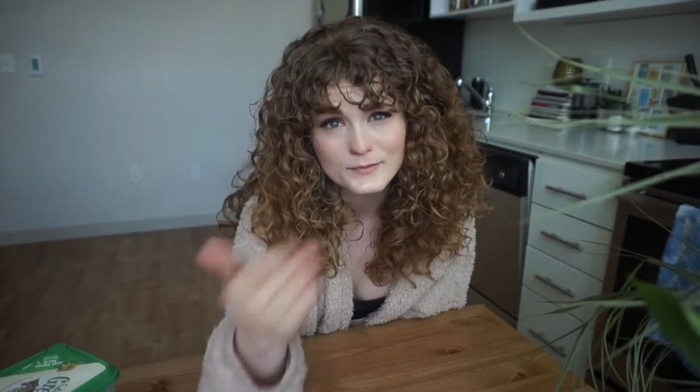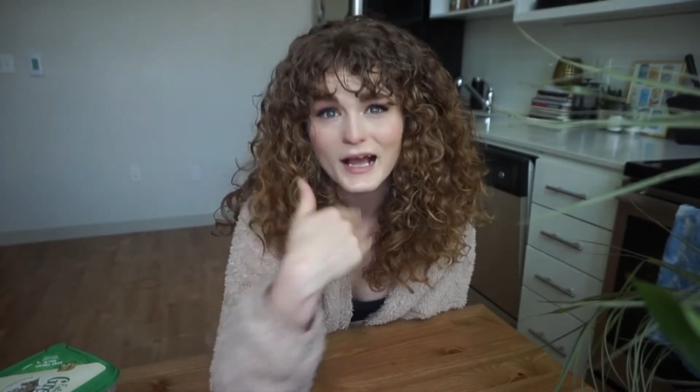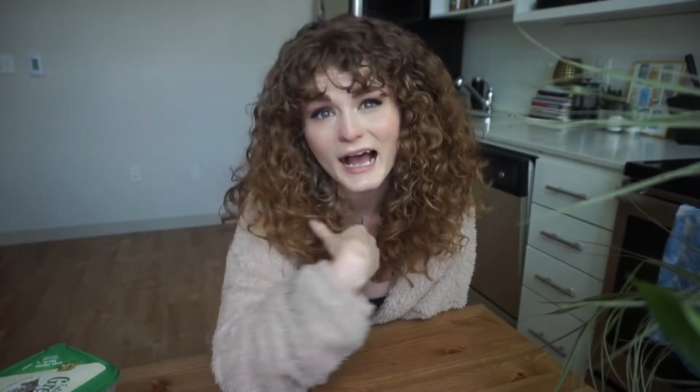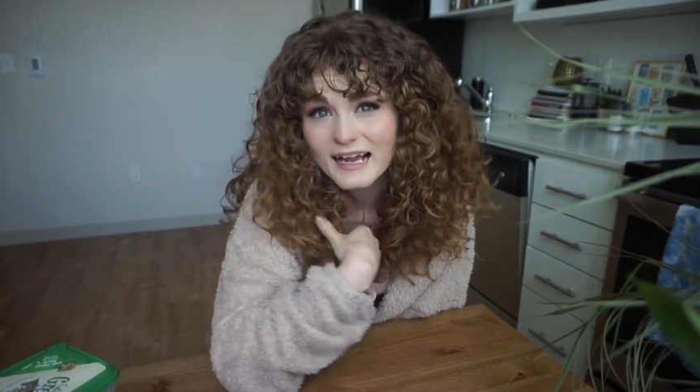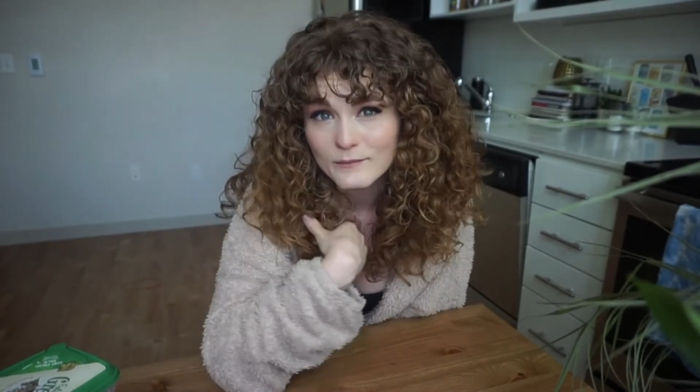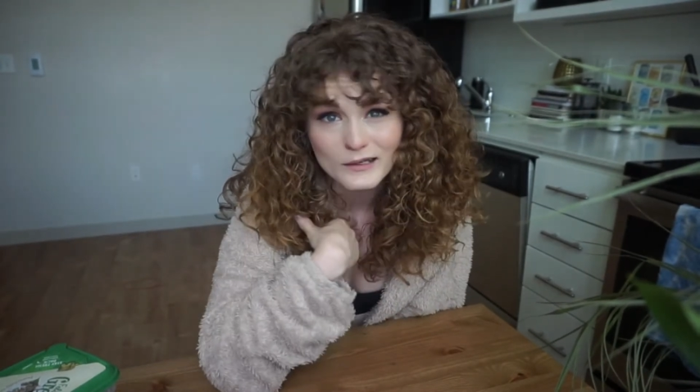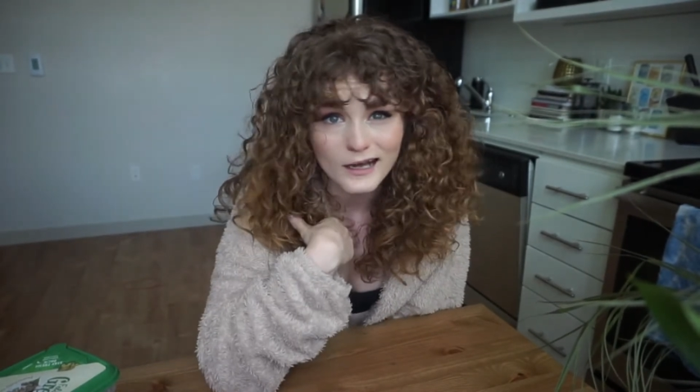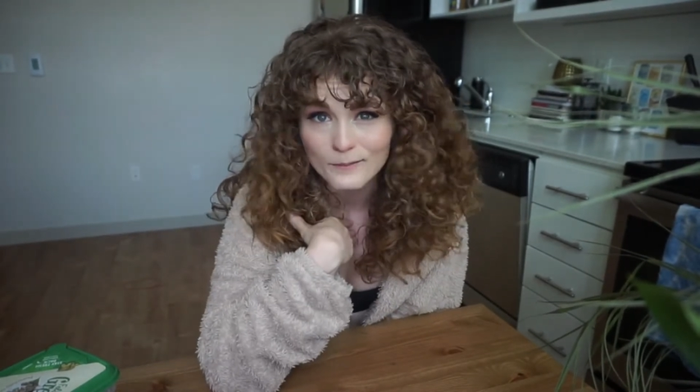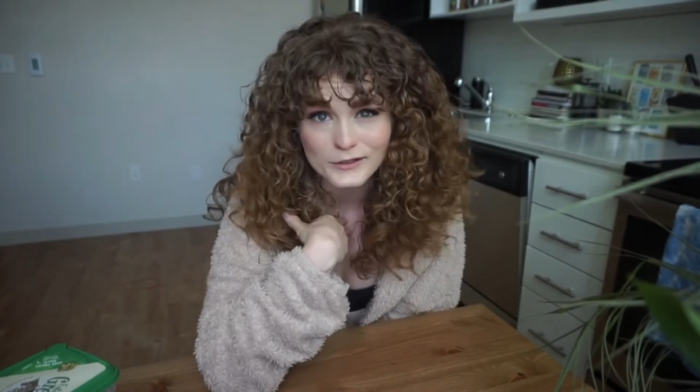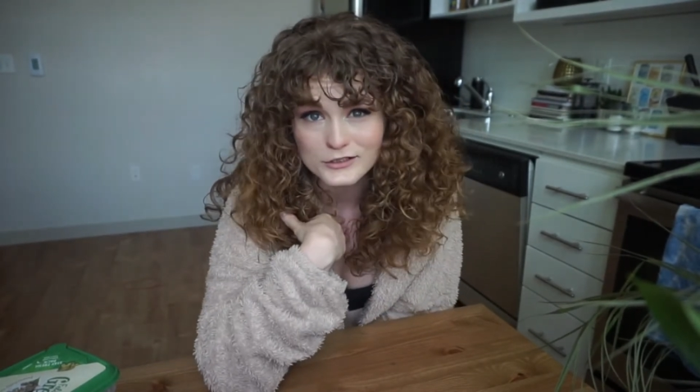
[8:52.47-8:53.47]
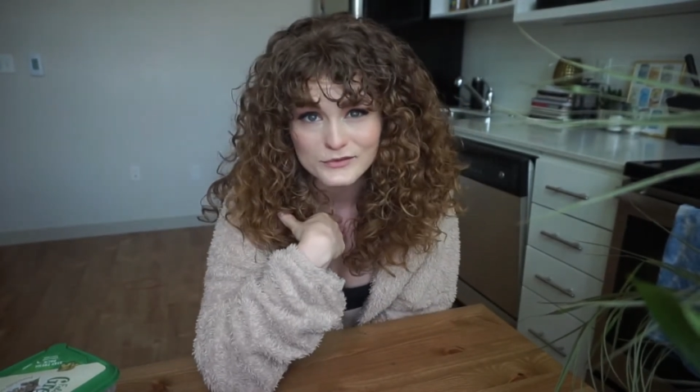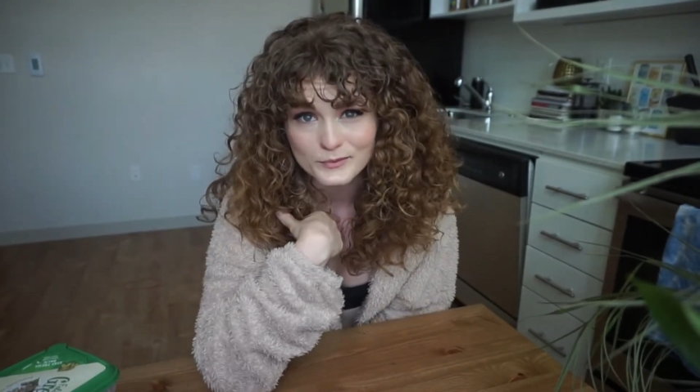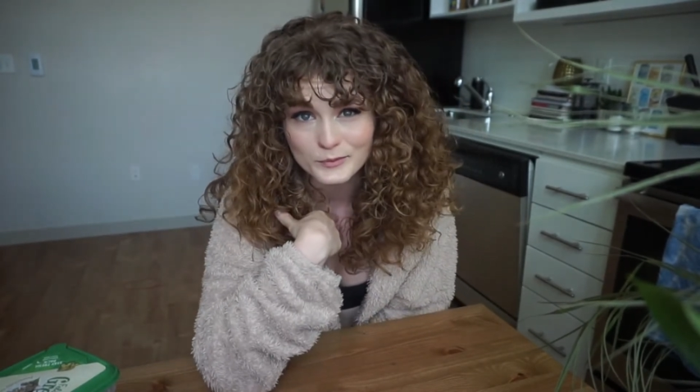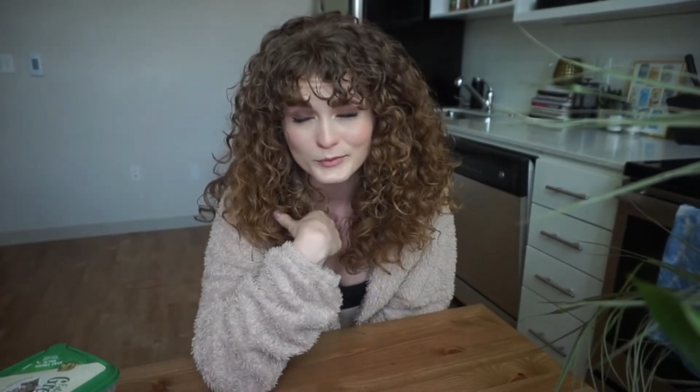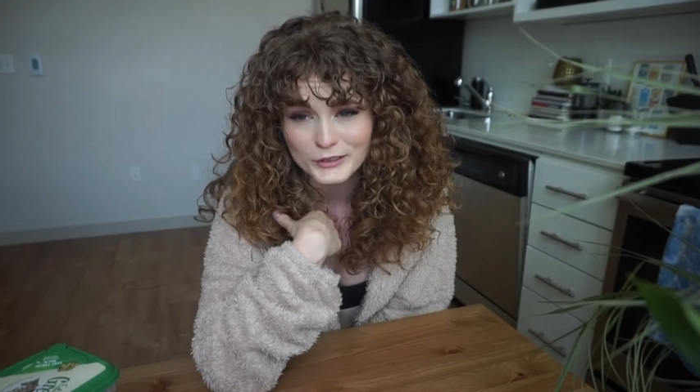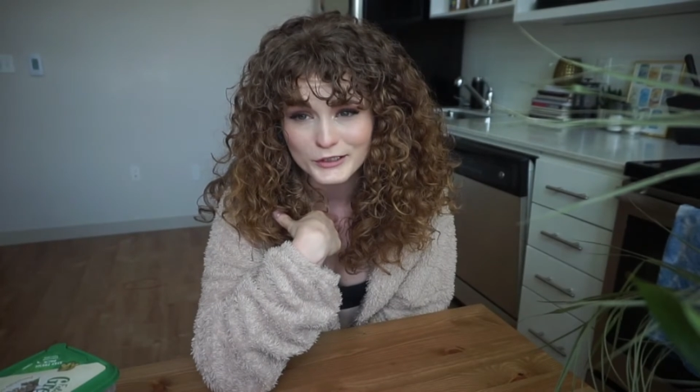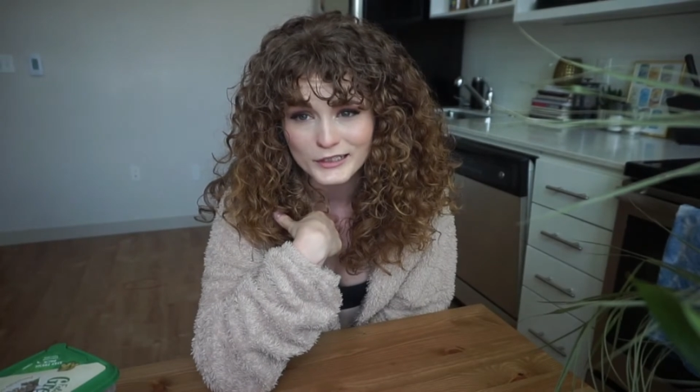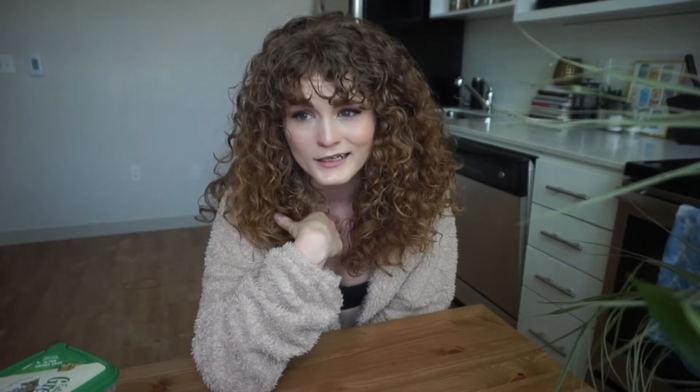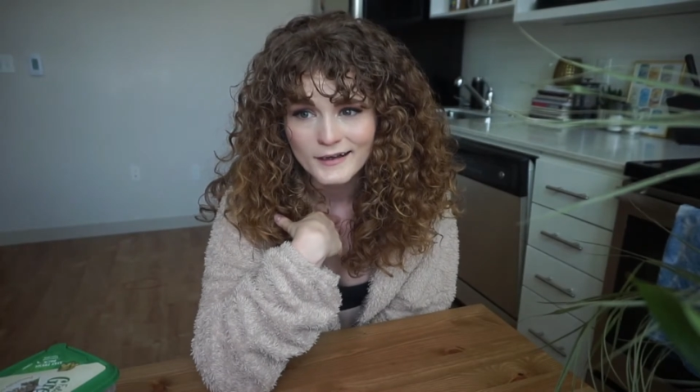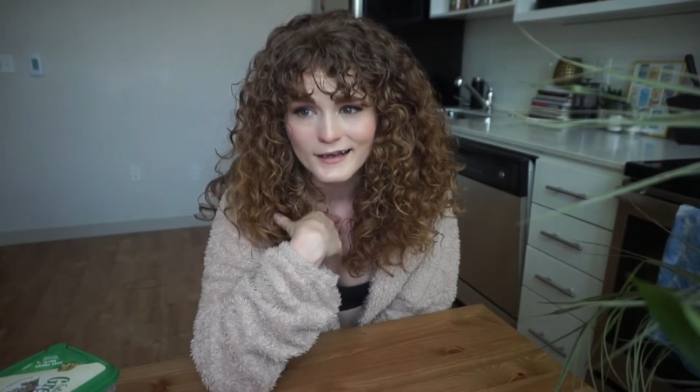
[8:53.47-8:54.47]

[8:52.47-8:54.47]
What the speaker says: but I would not purchase from a breeder.